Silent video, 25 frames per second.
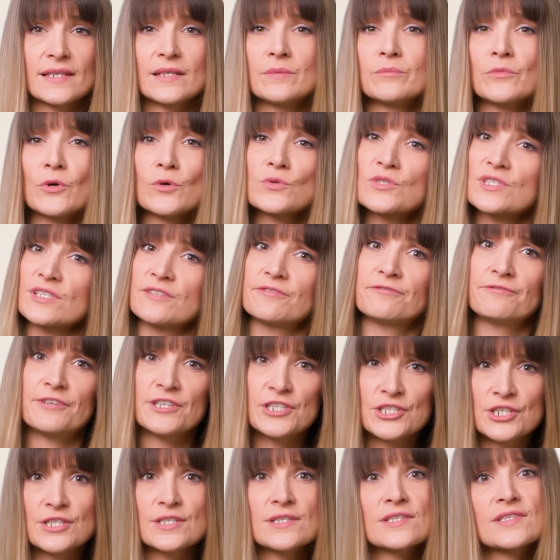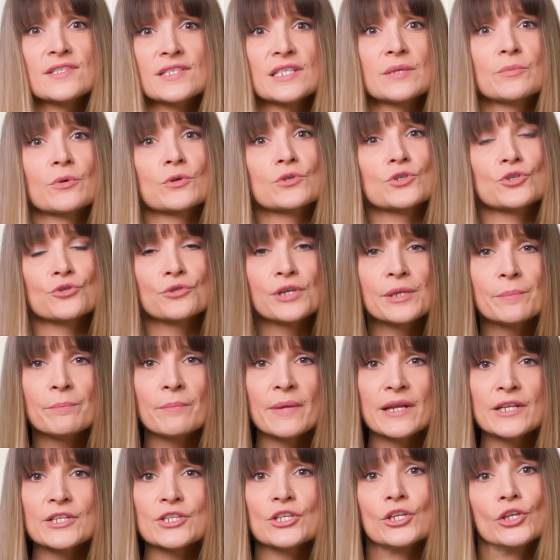and most efficient SIBO
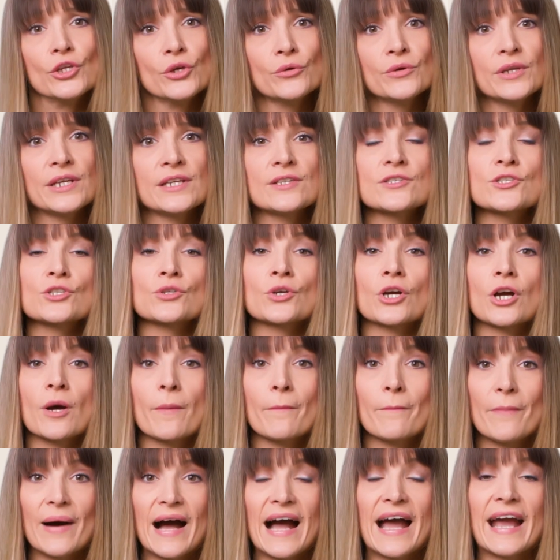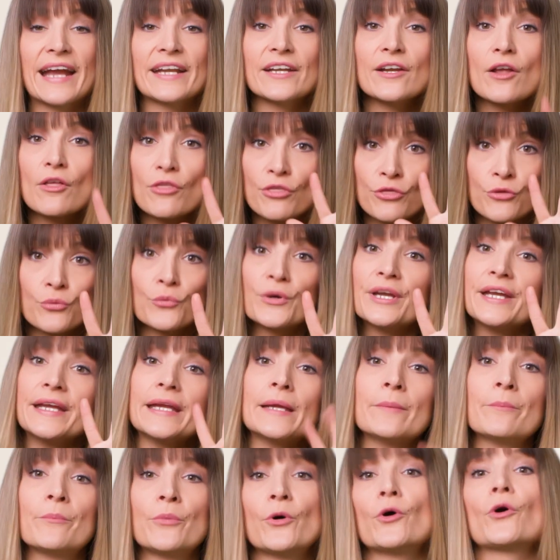treatment, you need to combine 3
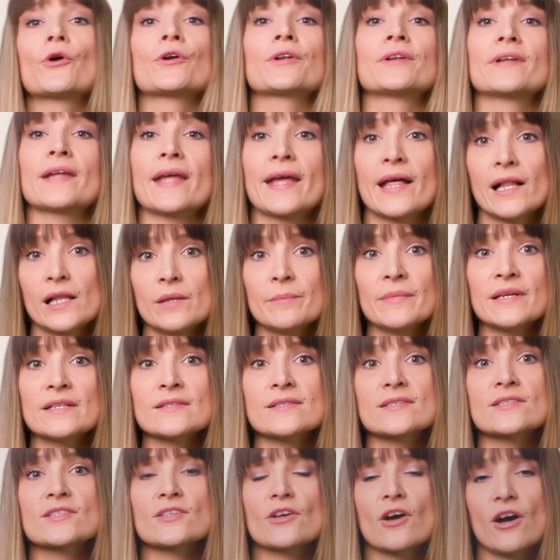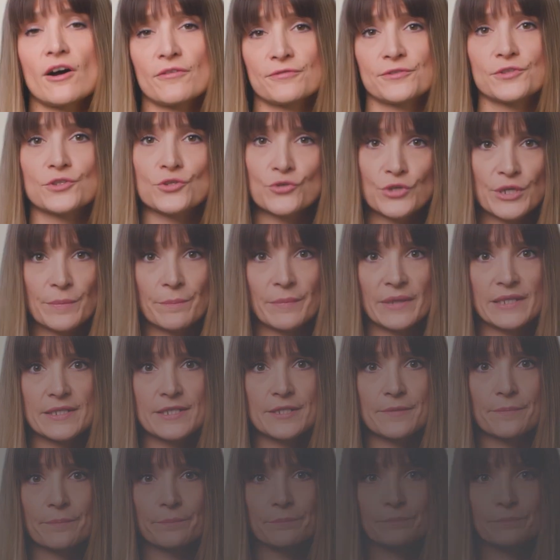important elements of the treatment.